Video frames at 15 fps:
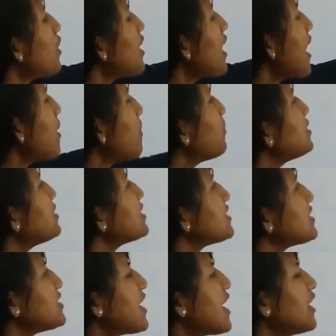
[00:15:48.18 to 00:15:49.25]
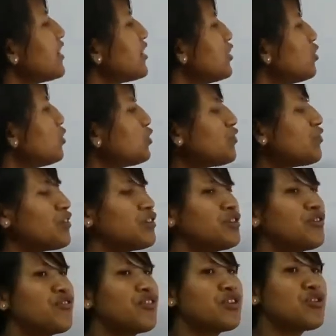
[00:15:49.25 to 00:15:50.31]
what happens is that due to
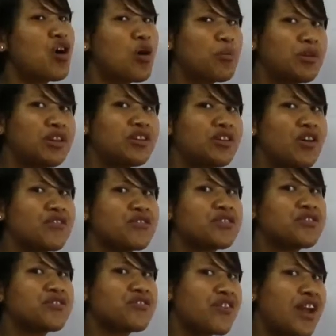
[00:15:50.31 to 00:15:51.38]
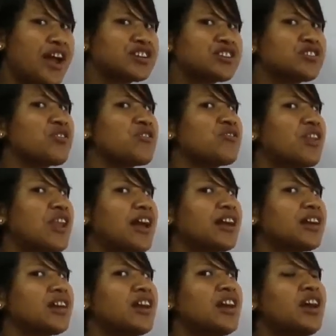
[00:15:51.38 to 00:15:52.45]
the phenomenon of refraction of
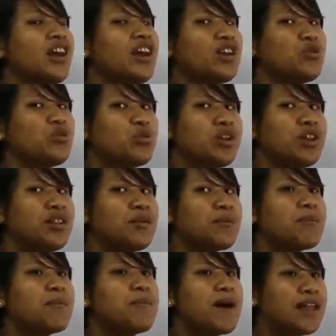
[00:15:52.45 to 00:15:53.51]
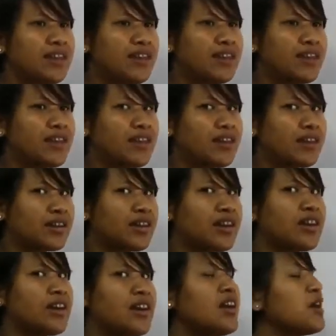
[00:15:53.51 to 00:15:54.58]
light, it will bend,
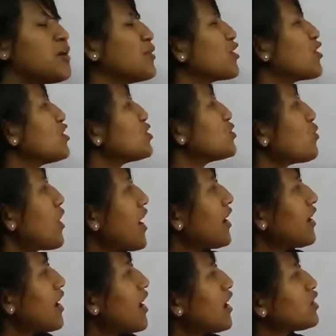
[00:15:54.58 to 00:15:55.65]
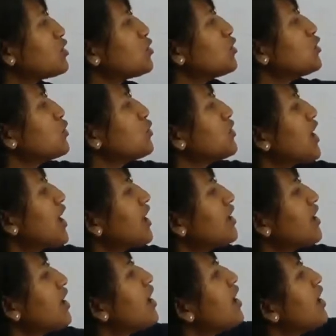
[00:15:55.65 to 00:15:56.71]
okay, because why? I told you
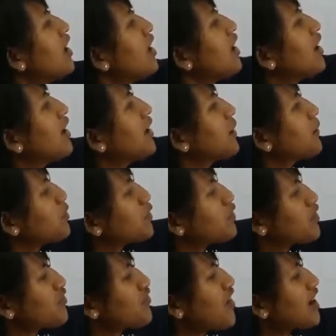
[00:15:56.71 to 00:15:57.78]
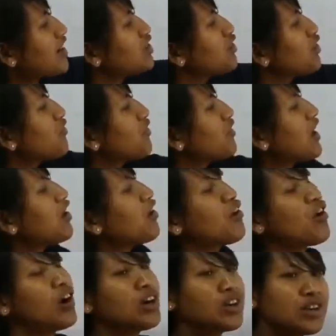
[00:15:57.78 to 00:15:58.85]
that refraction of light
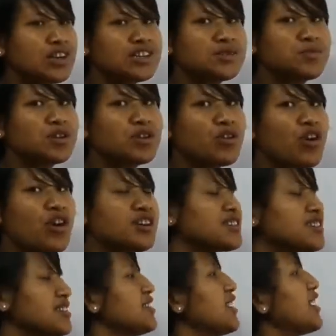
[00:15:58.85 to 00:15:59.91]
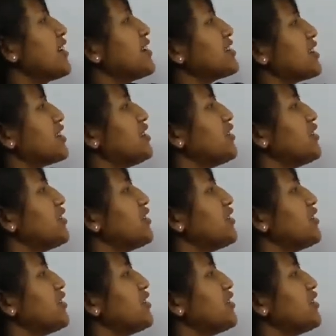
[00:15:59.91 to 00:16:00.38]
occurs because there is a